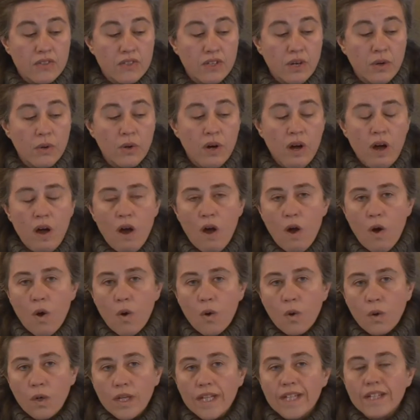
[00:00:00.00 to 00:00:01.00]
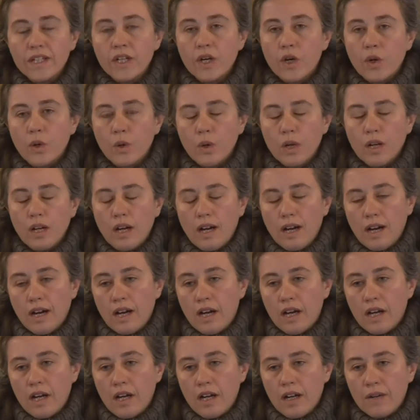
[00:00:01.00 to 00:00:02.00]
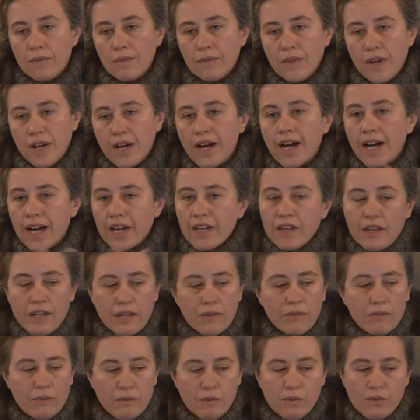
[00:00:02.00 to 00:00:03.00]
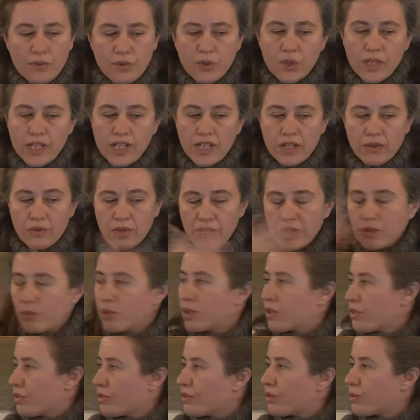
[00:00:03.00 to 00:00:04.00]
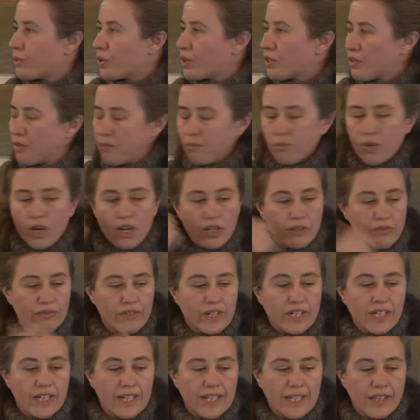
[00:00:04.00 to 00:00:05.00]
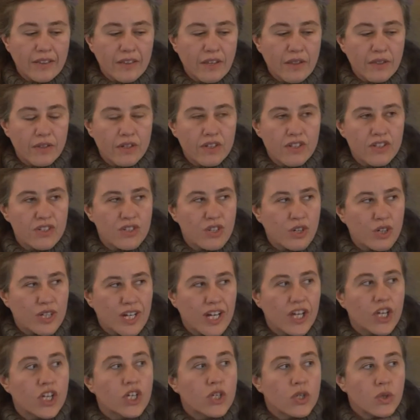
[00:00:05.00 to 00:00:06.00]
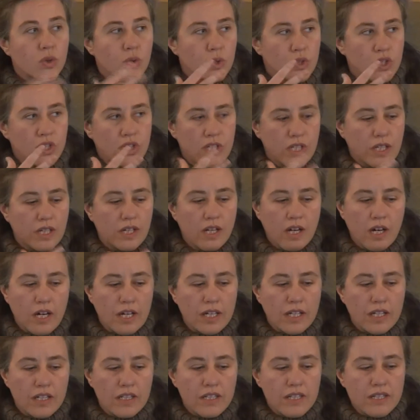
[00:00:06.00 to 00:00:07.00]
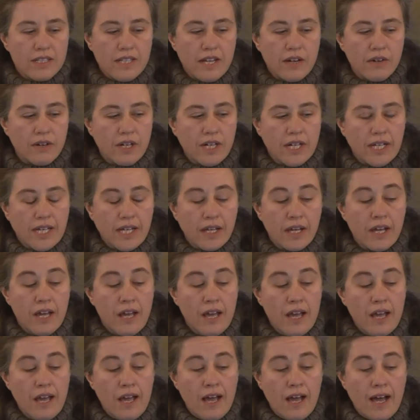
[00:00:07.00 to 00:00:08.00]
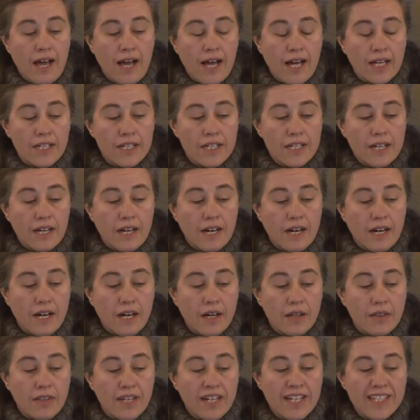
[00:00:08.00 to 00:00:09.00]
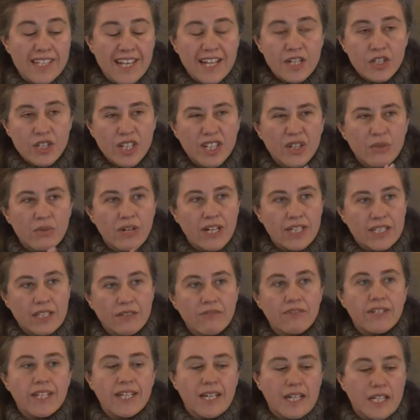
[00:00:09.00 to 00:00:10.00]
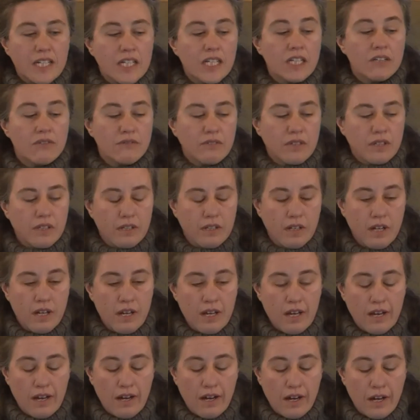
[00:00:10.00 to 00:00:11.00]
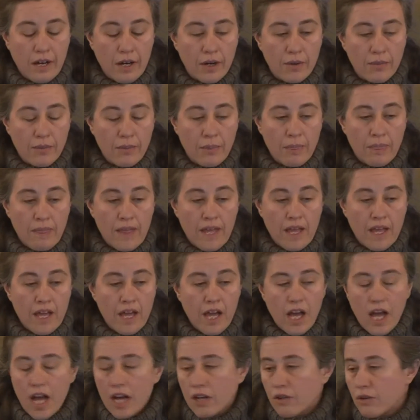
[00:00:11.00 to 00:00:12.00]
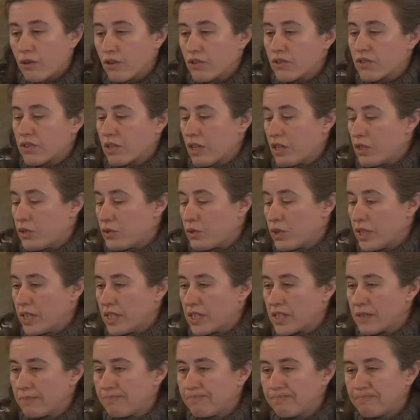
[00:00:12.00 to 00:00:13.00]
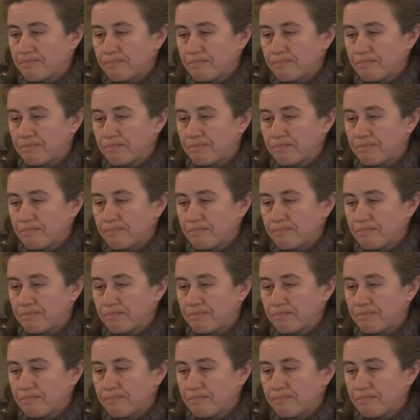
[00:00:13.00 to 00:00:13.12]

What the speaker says: So all in all, I fully agree with Mark Frankling that there's not a huge decline necessarily, and that it's actually relatively uneven across countries.